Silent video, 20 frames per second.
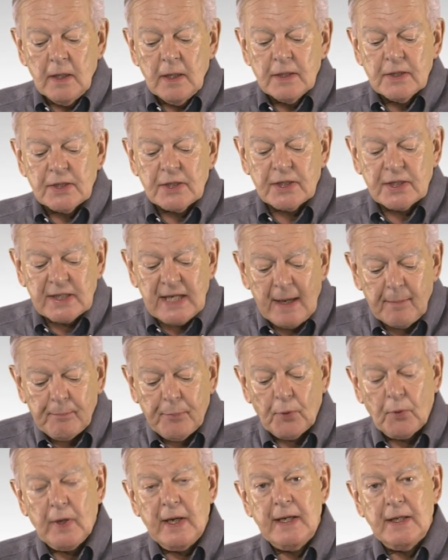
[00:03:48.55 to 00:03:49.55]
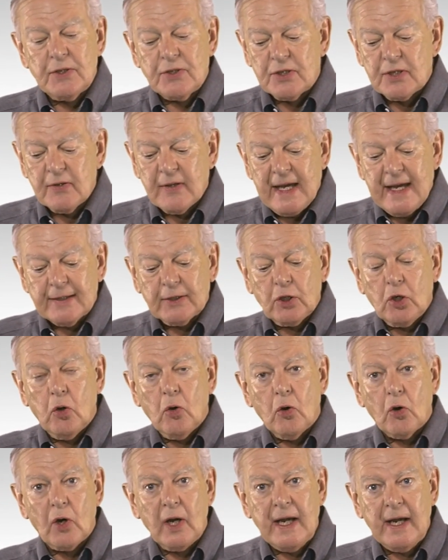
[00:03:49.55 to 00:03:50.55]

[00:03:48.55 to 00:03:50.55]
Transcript: separates that core